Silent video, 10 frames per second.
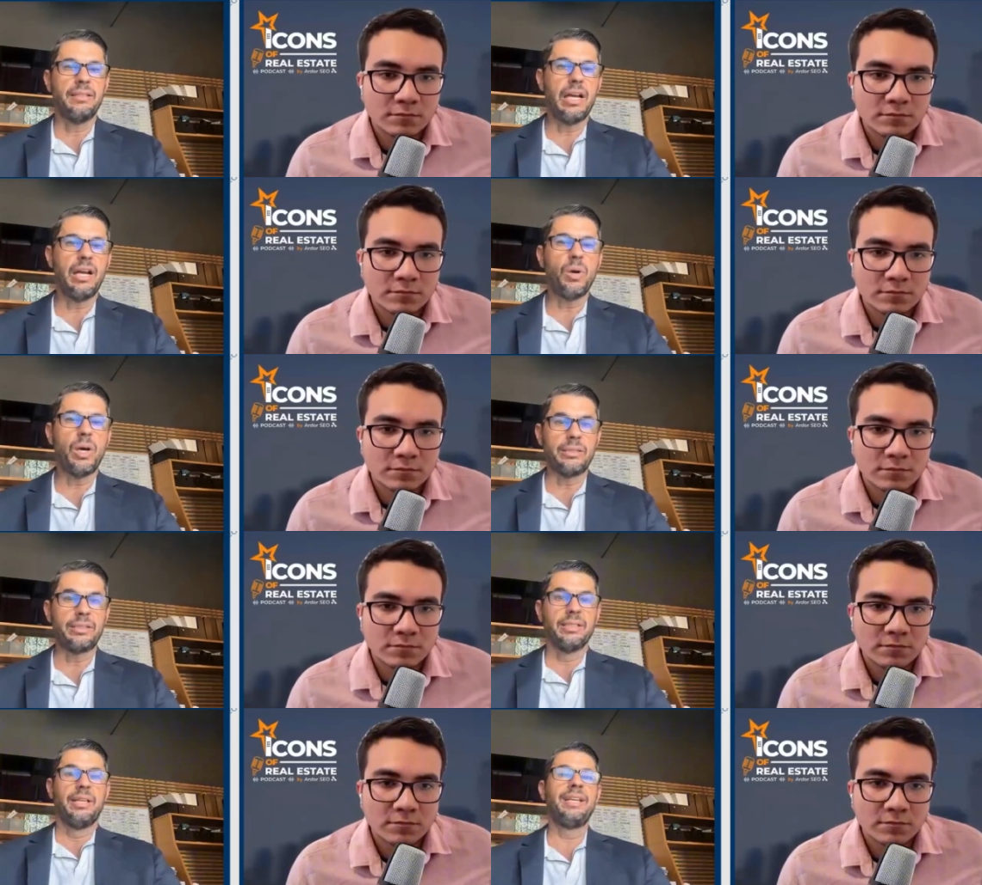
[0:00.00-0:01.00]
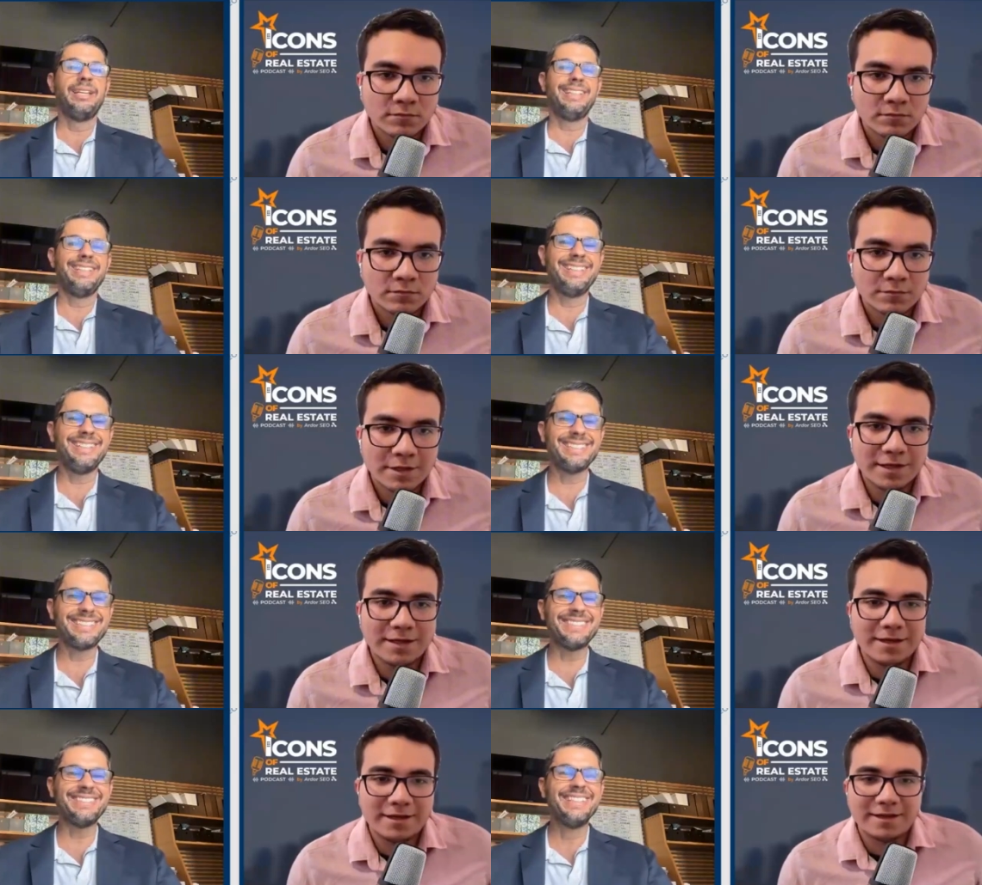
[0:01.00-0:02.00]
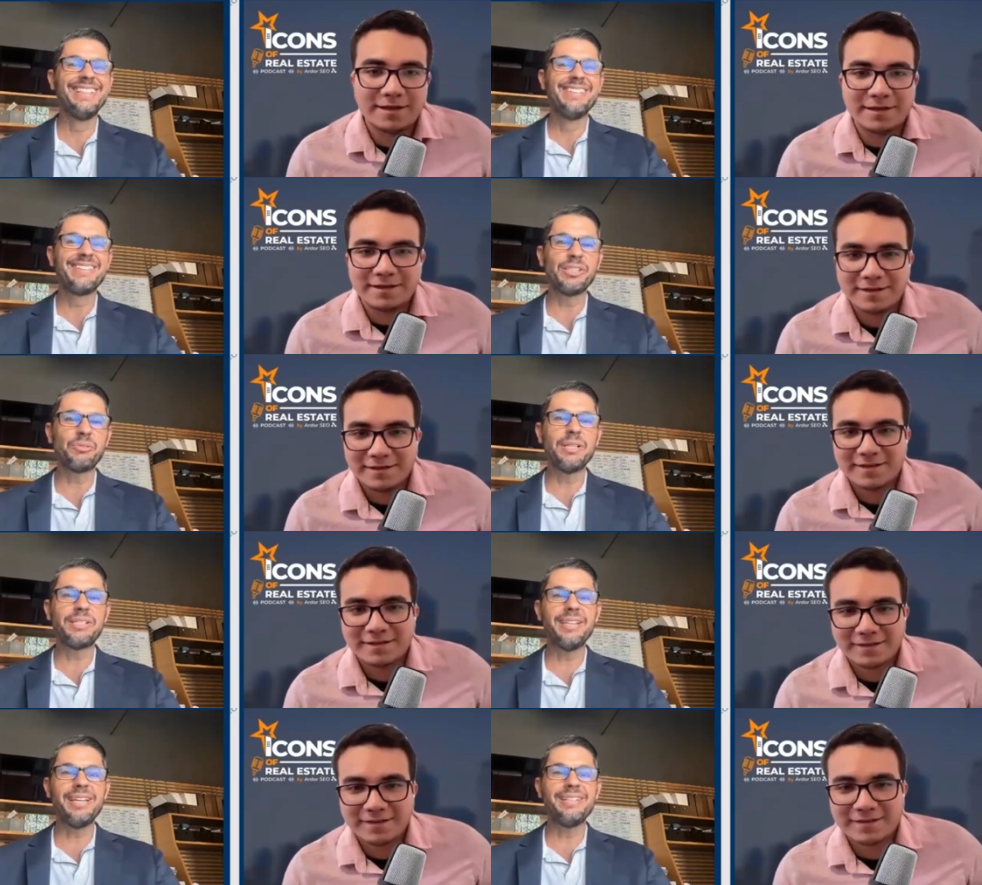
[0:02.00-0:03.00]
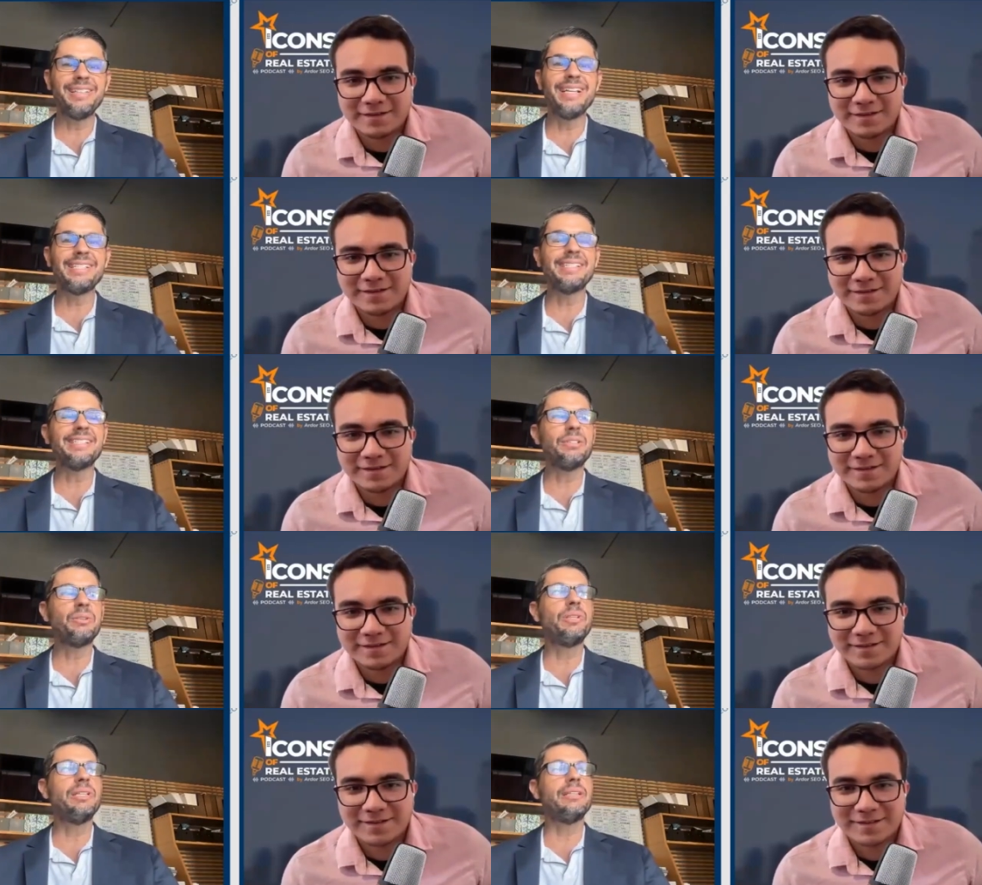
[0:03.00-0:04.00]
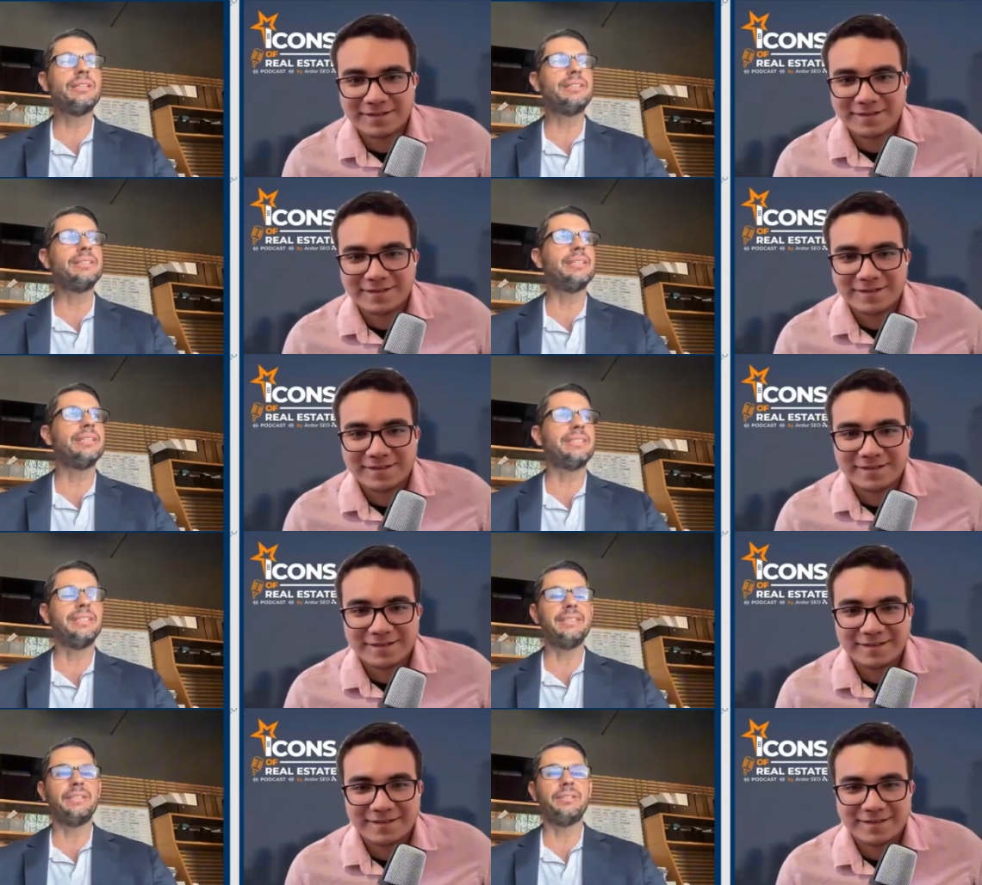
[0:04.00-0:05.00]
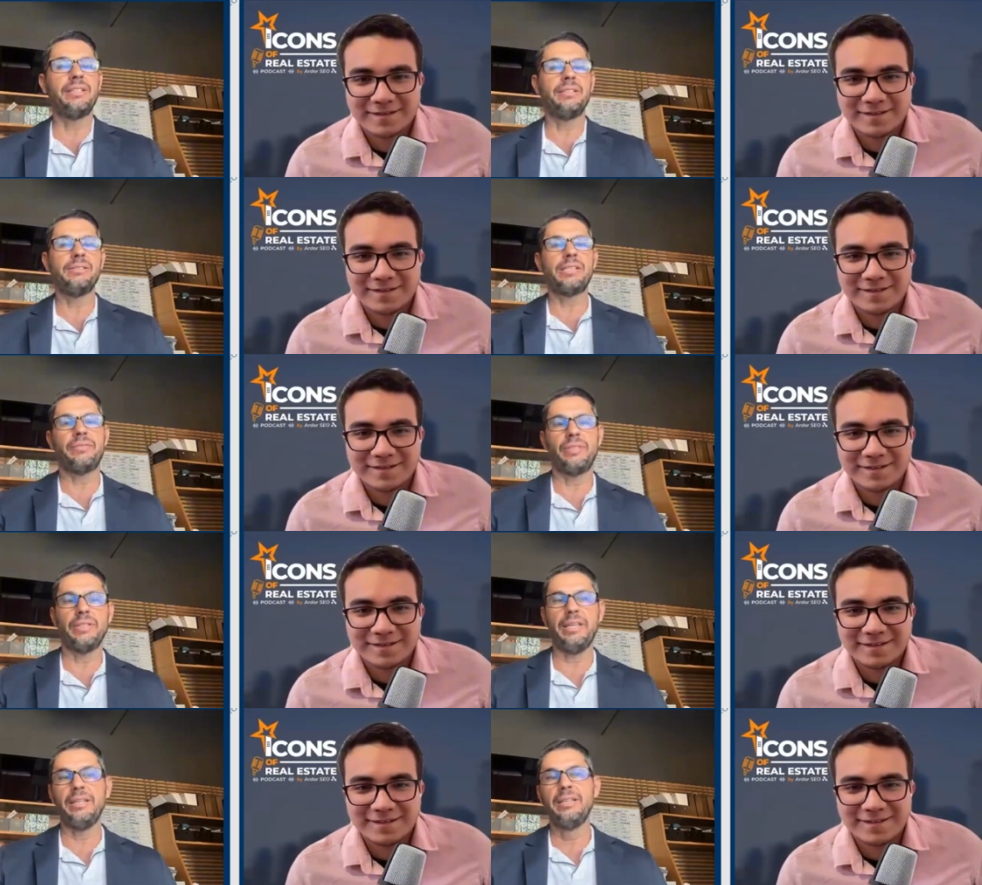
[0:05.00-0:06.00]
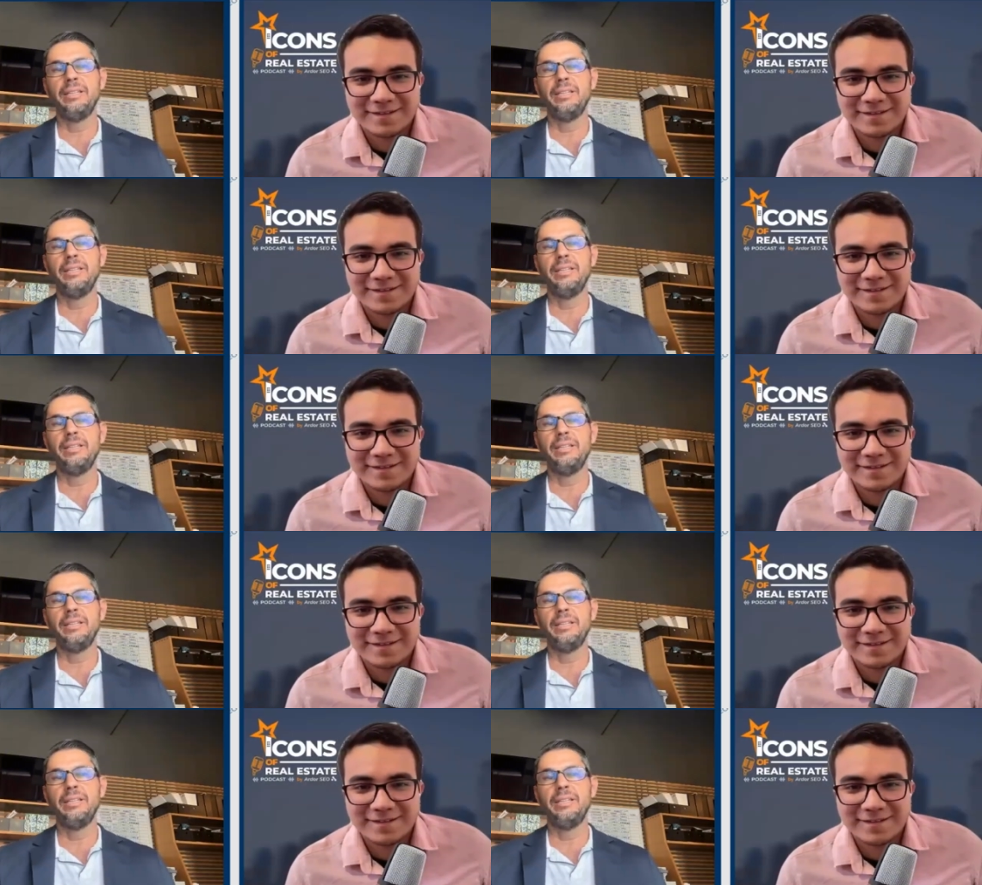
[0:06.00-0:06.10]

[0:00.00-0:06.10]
Speaker 1: Now what? So, because once you get your license, you don't really learn anything that you're going to use every day.